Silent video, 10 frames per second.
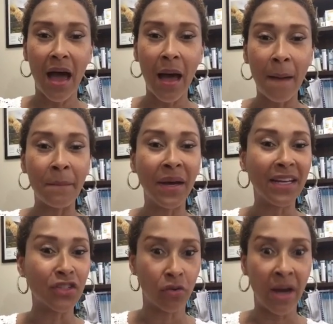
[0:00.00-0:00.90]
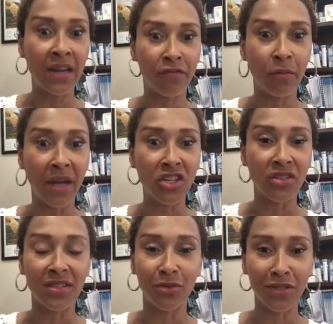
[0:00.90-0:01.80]
but it's great
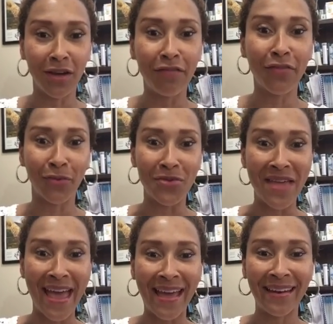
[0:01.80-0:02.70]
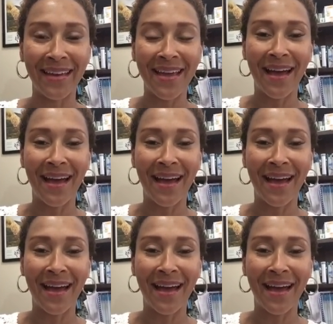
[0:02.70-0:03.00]
information, so tough through that.